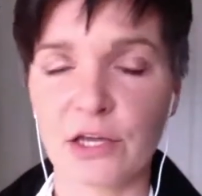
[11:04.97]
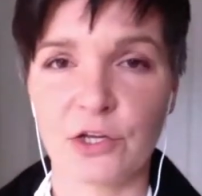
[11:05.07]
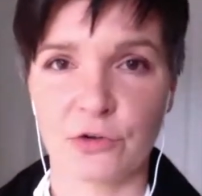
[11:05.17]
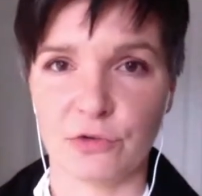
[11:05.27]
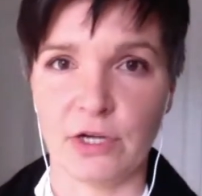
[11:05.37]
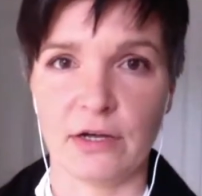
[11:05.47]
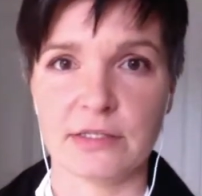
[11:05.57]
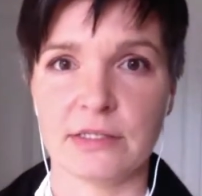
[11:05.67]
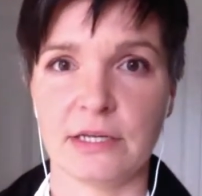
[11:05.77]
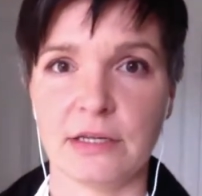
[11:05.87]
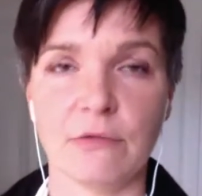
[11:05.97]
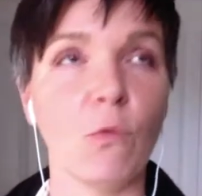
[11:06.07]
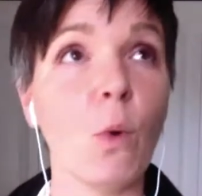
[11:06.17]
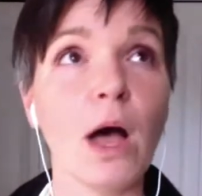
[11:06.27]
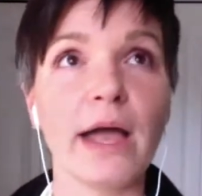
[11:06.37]
And also,
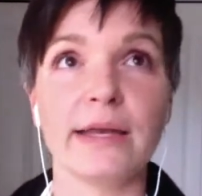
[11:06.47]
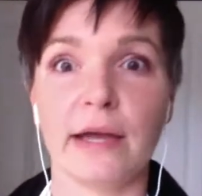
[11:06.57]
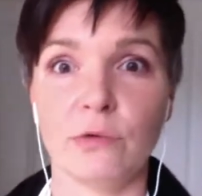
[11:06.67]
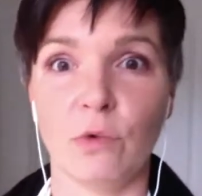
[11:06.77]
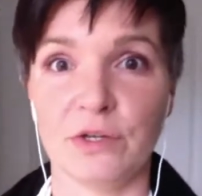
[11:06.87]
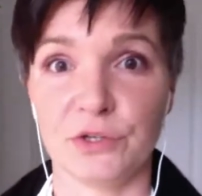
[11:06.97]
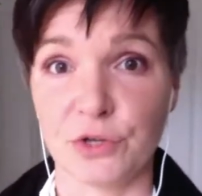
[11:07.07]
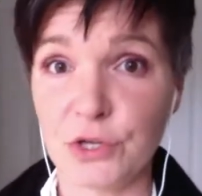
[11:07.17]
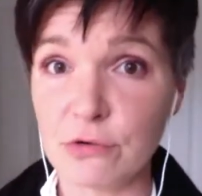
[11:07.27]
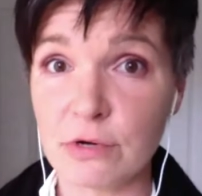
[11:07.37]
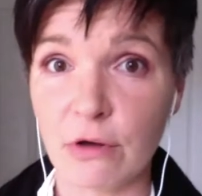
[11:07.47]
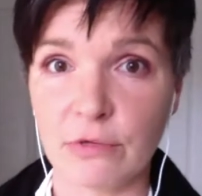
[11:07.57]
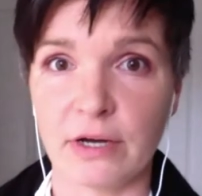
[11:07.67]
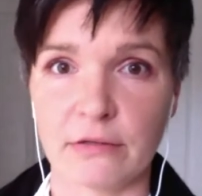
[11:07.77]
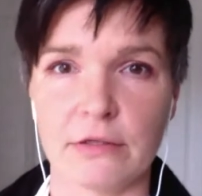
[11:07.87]
one of the things that happens is
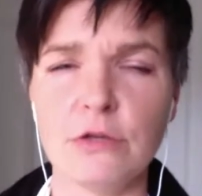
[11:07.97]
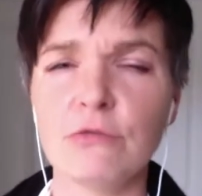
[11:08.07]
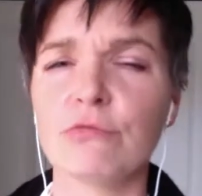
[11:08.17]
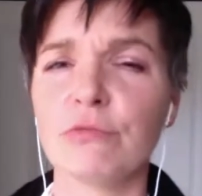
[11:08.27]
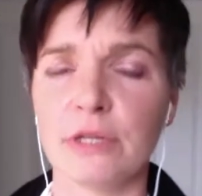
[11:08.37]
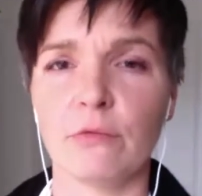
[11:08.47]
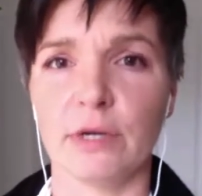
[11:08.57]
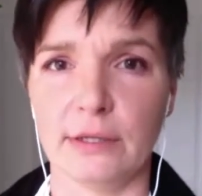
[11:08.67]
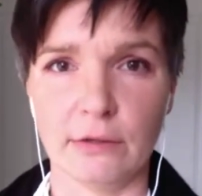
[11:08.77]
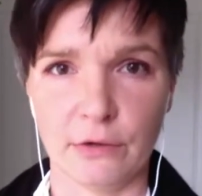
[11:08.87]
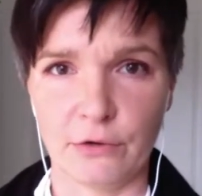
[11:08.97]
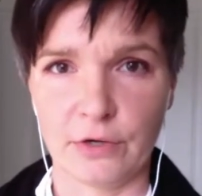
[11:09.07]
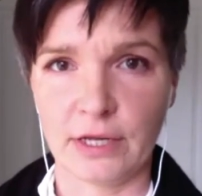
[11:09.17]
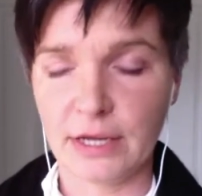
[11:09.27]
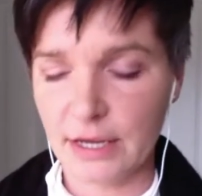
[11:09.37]
this person is no longer
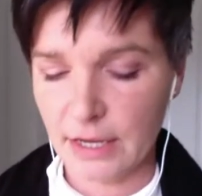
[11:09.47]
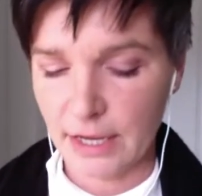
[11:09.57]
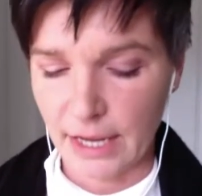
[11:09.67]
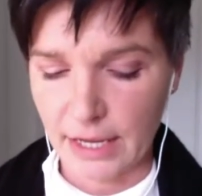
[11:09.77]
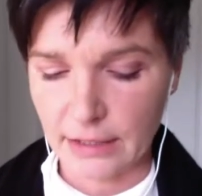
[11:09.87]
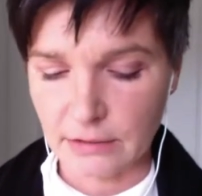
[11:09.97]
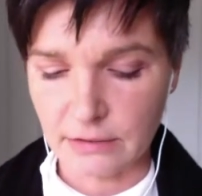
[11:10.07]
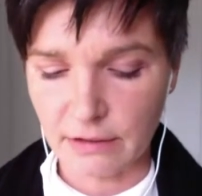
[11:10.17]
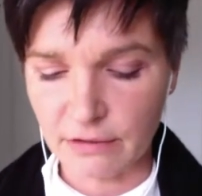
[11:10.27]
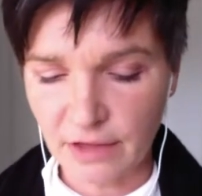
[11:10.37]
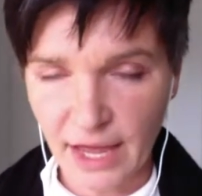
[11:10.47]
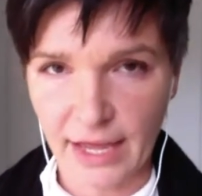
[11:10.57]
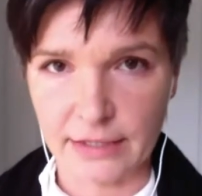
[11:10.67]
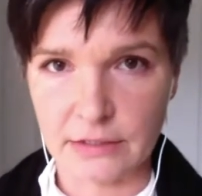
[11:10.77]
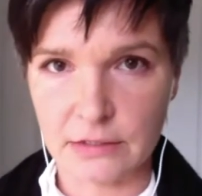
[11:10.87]
feeling like you're testing
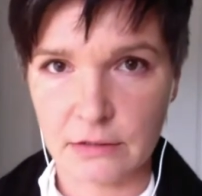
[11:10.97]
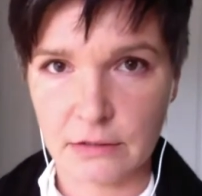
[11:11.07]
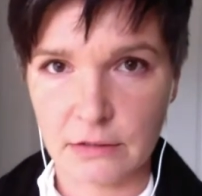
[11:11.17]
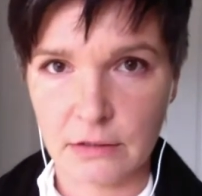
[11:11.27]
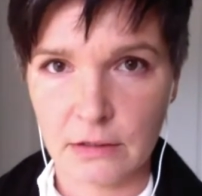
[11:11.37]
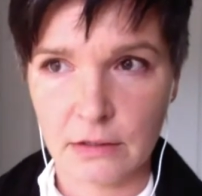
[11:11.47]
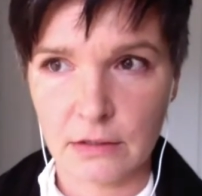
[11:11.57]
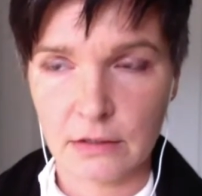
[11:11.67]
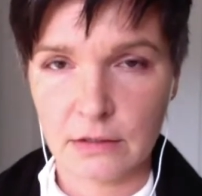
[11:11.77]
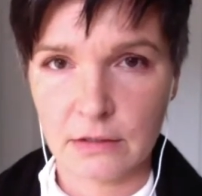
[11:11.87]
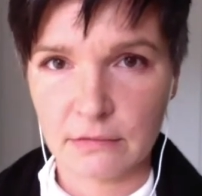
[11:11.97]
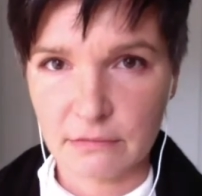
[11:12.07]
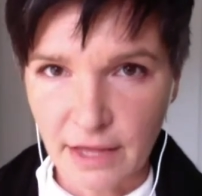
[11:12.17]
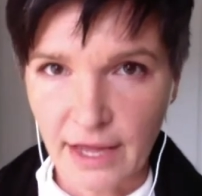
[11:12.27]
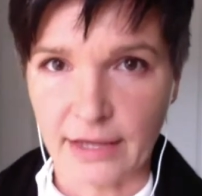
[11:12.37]
them. They're sharing
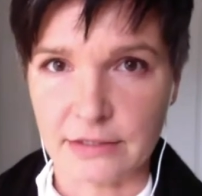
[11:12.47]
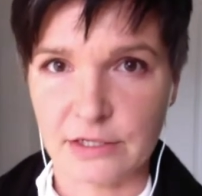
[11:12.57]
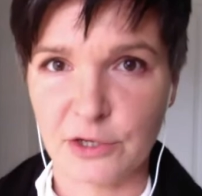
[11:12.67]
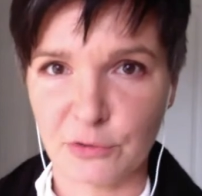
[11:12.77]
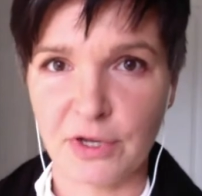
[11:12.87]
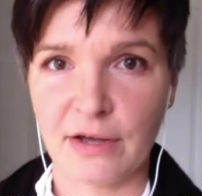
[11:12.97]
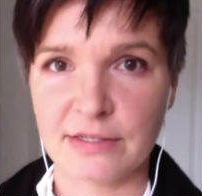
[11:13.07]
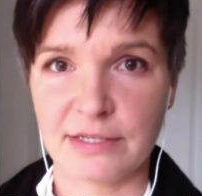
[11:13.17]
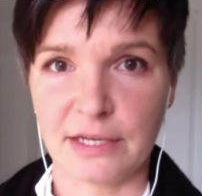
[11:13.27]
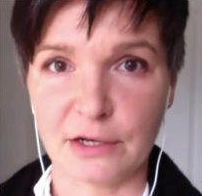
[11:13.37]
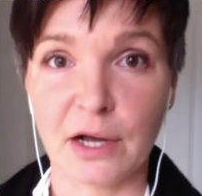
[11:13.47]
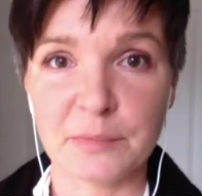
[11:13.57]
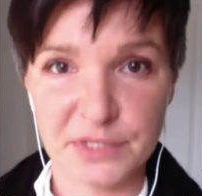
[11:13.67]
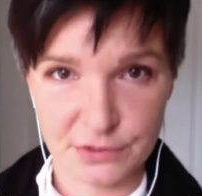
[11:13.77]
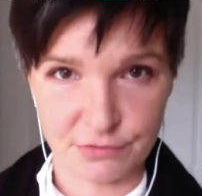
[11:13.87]
experience, and the experience stops
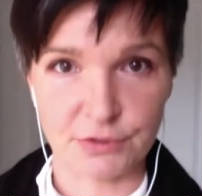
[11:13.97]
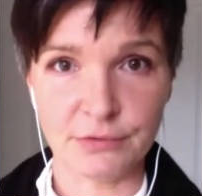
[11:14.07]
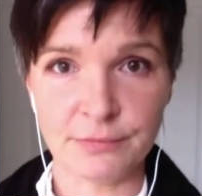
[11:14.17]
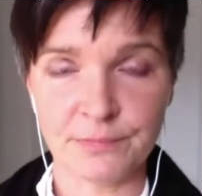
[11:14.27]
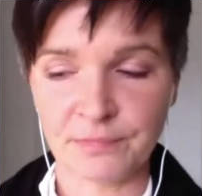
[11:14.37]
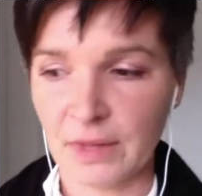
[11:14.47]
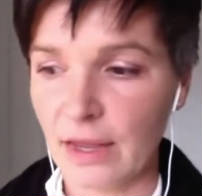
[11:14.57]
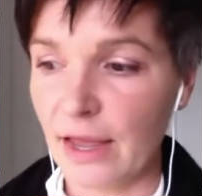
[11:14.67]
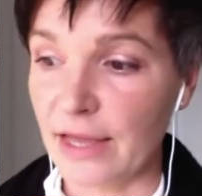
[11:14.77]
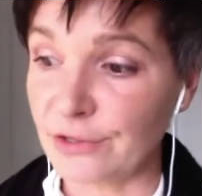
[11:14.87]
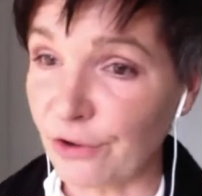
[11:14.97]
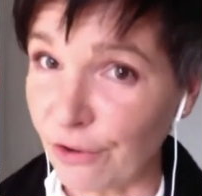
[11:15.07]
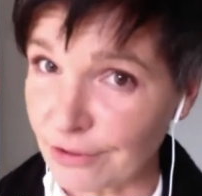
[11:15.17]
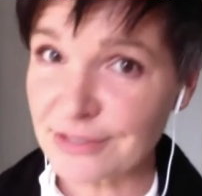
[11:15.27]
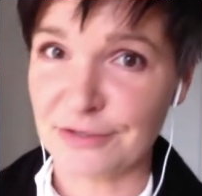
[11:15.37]
being very much
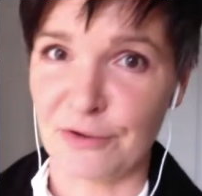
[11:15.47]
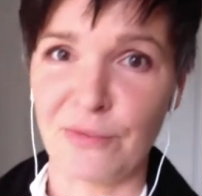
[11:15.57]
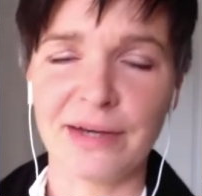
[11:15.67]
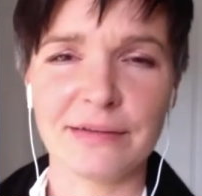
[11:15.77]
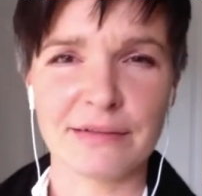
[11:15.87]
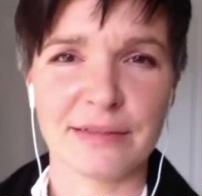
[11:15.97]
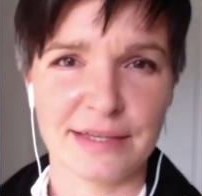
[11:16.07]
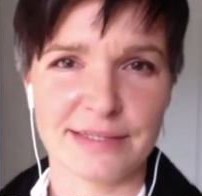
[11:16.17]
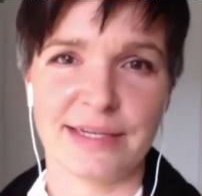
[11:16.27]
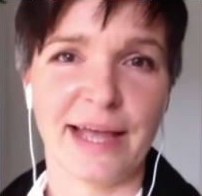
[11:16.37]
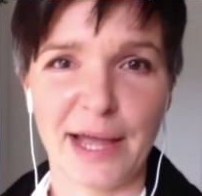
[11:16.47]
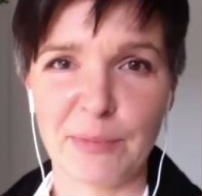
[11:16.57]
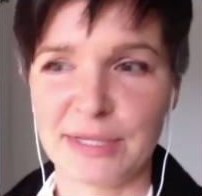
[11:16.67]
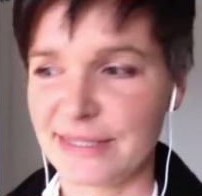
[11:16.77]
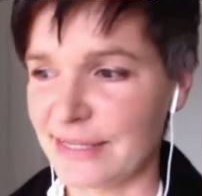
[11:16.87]
about
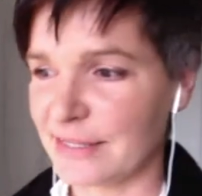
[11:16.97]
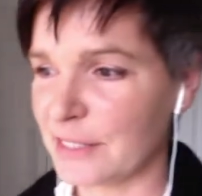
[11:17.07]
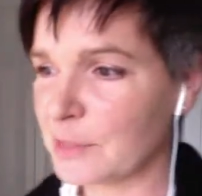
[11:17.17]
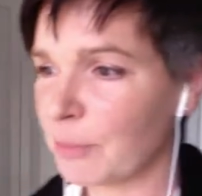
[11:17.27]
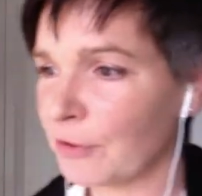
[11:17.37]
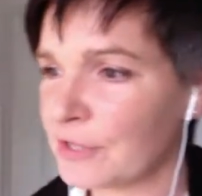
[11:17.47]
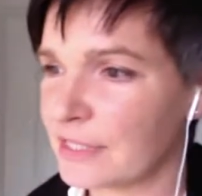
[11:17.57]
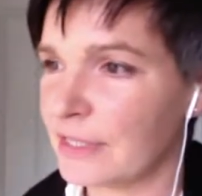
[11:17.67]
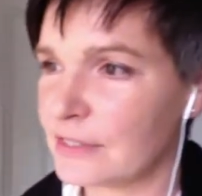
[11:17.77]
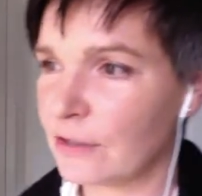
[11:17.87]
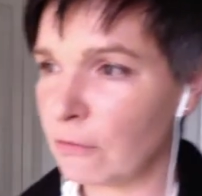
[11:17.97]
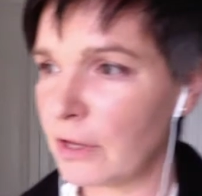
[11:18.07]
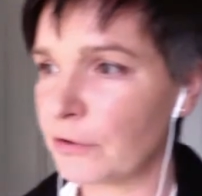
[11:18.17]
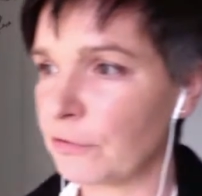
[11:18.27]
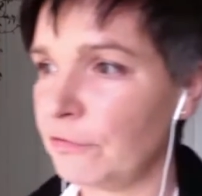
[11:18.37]
exploring if the steps were
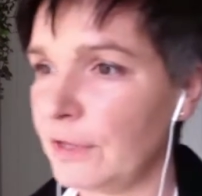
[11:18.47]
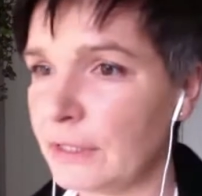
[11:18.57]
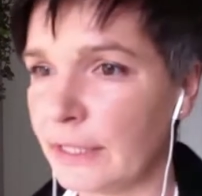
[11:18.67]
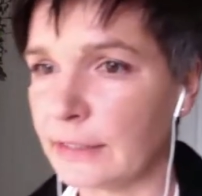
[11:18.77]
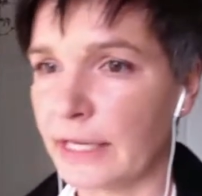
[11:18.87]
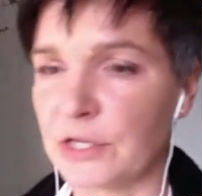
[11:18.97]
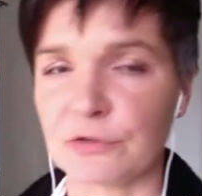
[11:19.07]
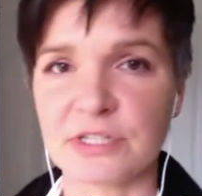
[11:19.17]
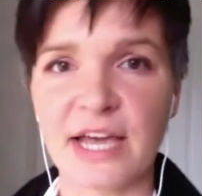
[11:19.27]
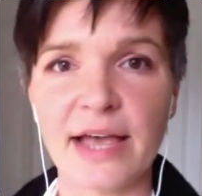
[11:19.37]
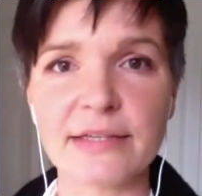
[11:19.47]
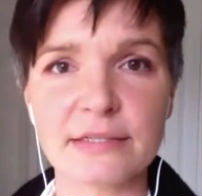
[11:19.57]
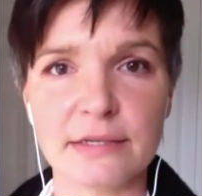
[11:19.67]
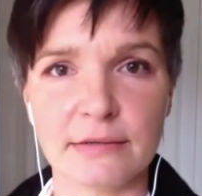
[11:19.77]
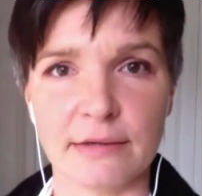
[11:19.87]
followed in the right order because
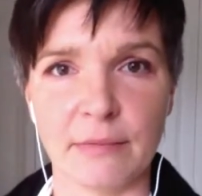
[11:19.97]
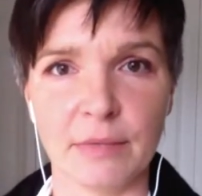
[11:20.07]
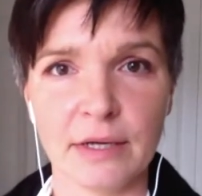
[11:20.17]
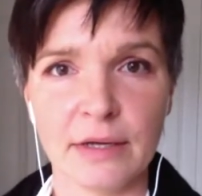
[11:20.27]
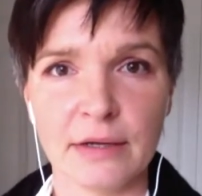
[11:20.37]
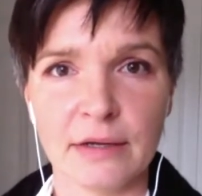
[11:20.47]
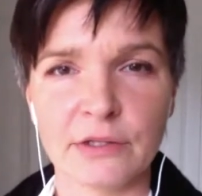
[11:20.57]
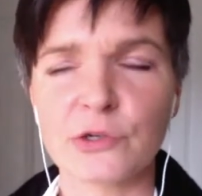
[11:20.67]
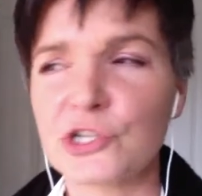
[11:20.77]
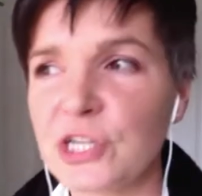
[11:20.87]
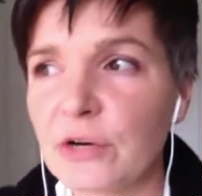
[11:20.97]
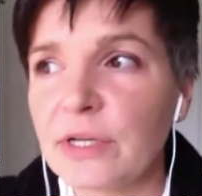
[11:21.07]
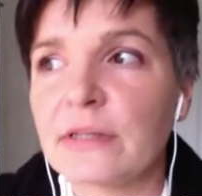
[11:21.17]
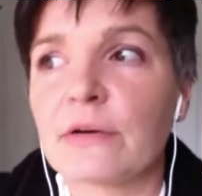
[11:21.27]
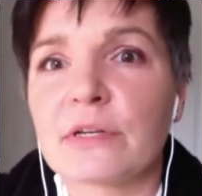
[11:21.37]
guess what you're going to get that from the
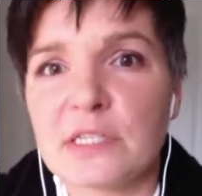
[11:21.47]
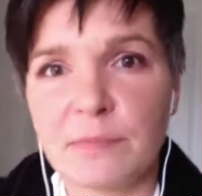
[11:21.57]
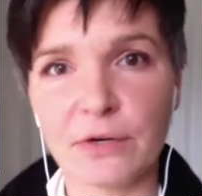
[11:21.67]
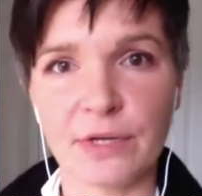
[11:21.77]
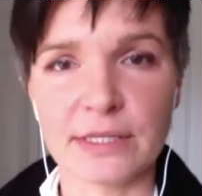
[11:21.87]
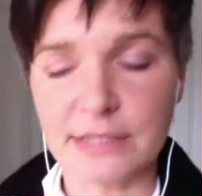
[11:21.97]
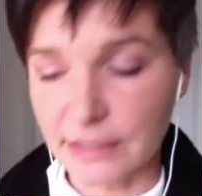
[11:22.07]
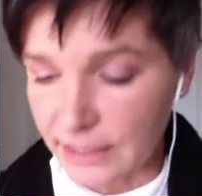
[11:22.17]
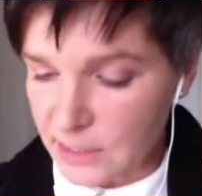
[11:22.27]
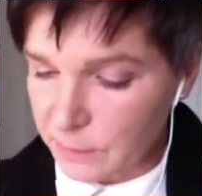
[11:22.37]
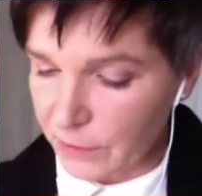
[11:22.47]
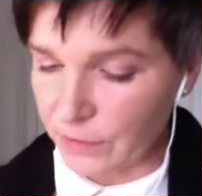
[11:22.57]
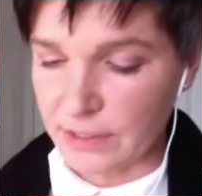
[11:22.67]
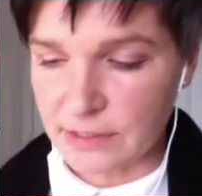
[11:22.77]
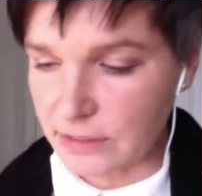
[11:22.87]
from the subject matter expert you're
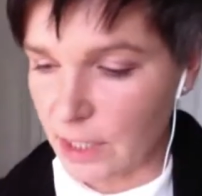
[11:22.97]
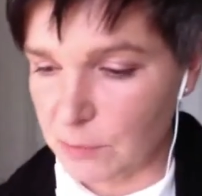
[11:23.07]
working with